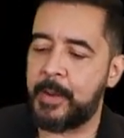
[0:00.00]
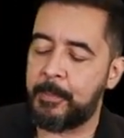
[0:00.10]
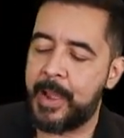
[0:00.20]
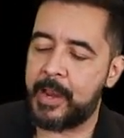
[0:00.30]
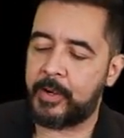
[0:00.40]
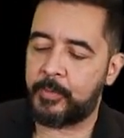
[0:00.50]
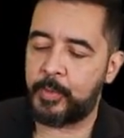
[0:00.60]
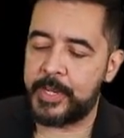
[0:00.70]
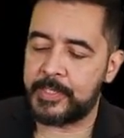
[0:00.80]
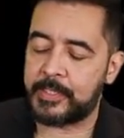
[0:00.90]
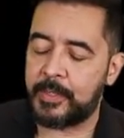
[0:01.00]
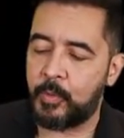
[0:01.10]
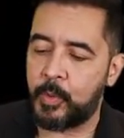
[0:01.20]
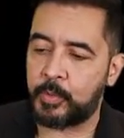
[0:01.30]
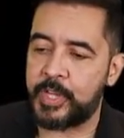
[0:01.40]
and my wrist
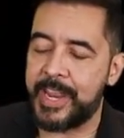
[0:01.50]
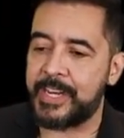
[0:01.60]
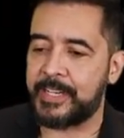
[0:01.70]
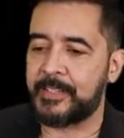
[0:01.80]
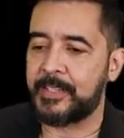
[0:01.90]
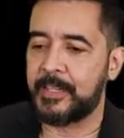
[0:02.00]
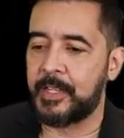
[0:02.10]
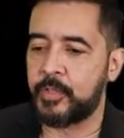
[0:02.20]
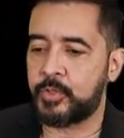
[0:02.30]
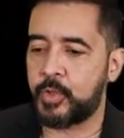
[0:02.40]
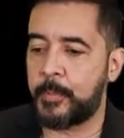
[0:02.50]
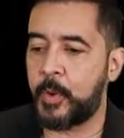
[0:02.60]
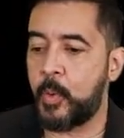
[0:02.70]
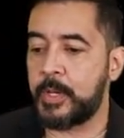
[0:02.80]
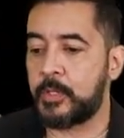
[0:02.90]
rotating. So I'm
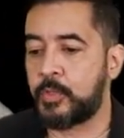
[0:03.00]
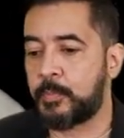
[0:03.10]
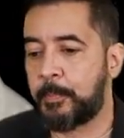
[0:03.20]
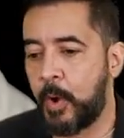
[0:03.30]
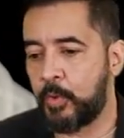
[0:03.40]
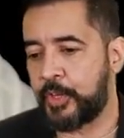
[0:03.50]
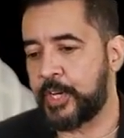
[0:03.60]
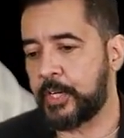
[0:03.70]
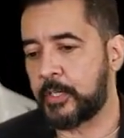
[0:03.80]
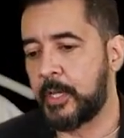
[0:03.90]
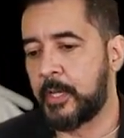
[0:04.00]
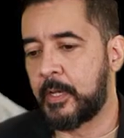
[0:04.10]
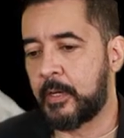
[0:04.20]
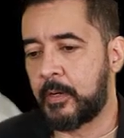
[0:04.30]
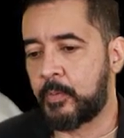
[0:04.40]
going both here.
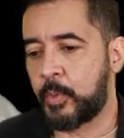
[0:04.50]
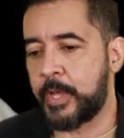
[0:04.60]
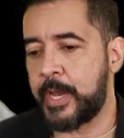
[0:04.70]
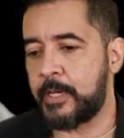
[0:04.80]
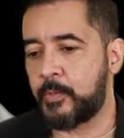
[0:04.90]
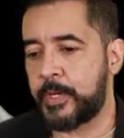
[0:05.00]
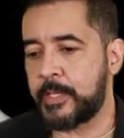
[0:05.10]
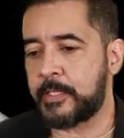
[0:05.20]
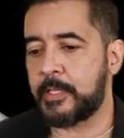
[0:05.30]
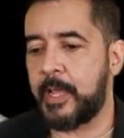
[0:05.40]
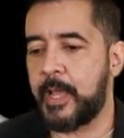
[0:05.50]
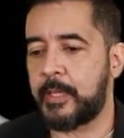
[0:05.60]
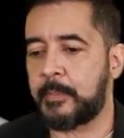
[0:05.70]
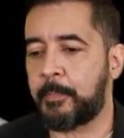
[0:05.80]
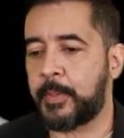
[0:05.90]
Rotating wrist
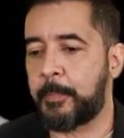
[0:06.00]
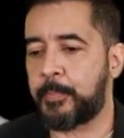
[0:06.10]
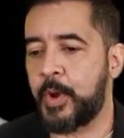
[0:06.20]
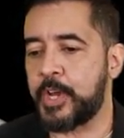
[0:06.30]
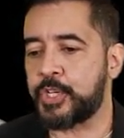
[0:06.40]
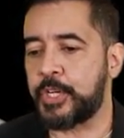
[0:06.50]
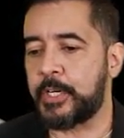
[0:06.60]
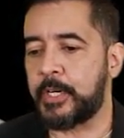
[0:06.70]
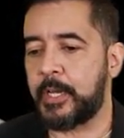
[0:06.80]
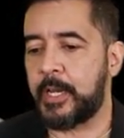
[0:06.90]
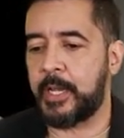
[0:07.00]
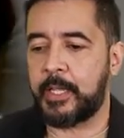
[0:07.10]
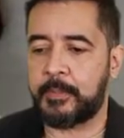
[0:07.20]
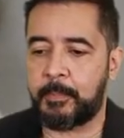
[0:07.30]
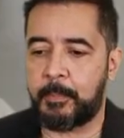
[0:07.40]
and the pressure
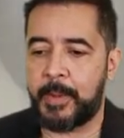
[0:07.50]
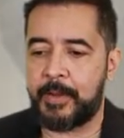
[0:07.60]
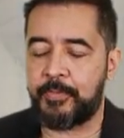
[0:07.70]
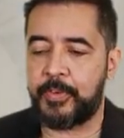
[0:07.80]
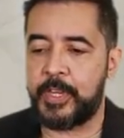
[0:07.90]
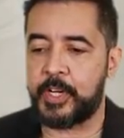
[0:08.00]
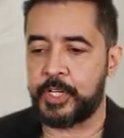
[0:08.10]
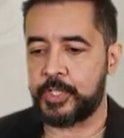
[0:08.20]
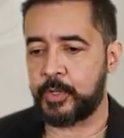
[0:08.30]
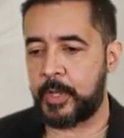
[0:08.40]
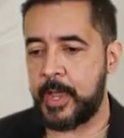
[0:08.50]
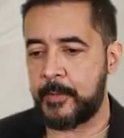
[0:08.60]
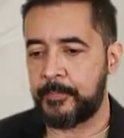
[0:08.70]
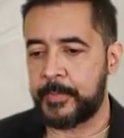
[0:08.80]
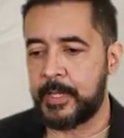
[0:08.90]
and my fingers,
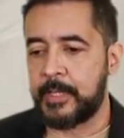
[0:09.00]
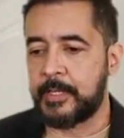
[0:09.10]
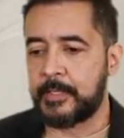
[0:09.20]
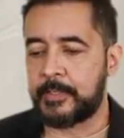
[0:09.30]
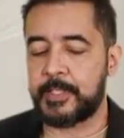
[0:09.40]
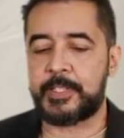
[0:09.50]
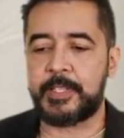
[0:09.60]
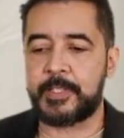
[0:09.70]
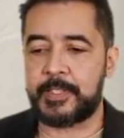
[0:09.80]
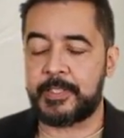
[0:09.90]
okay? This is